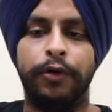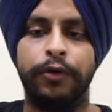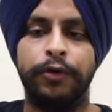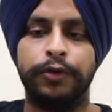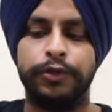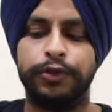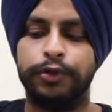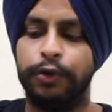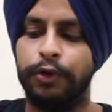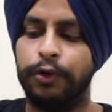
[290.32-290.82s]

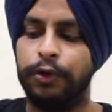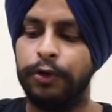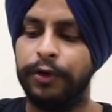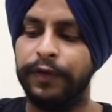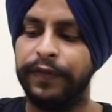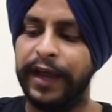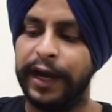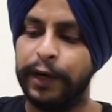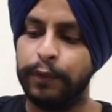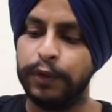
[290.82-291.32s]
So
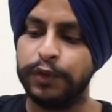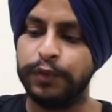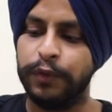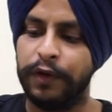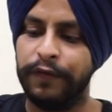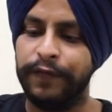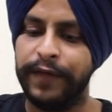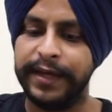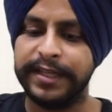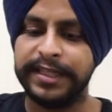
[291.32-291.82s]
that was one
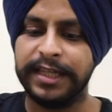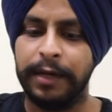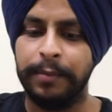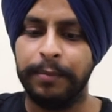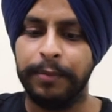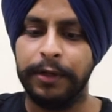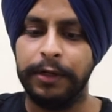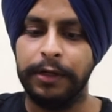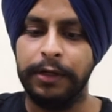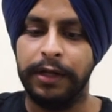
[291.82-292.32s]
of the
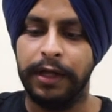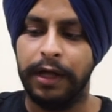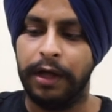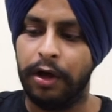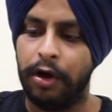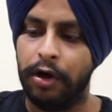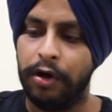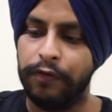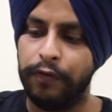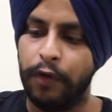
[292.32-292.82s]
example
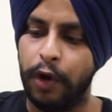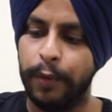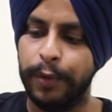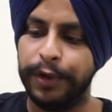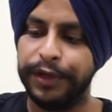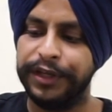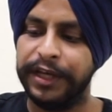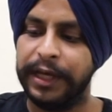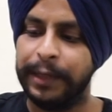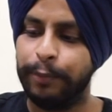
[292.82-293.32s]
of
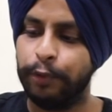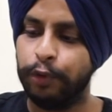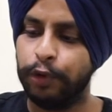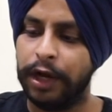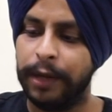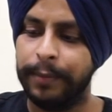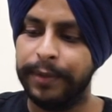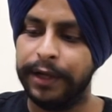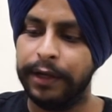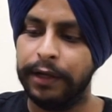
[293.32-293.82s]
over-the-air
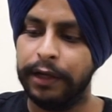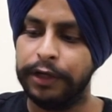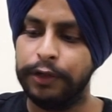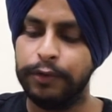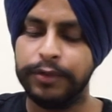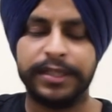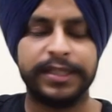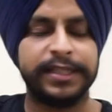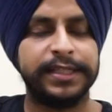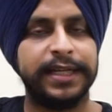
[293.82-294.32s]
programming
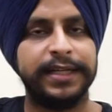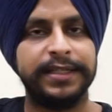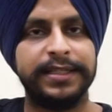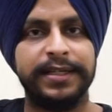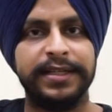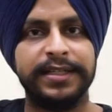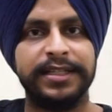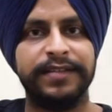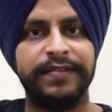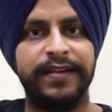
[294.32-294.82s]
using
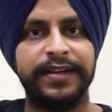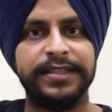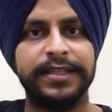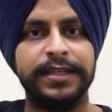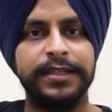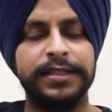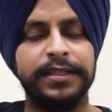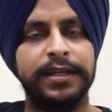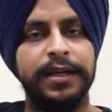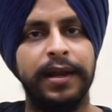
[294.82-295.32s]
SENSEnuts
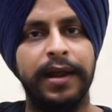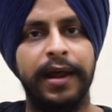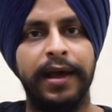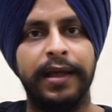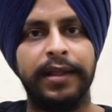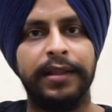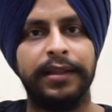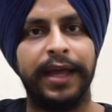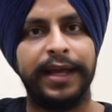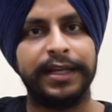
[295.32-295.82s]
devices.
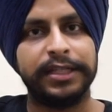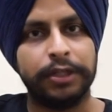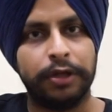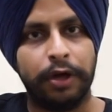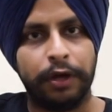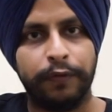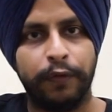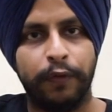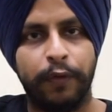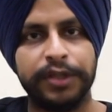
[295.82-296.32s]
Thanks a
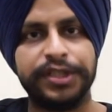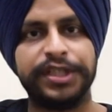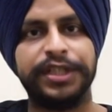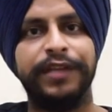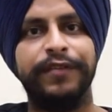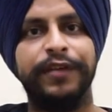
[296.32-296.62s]
lot for watching the video.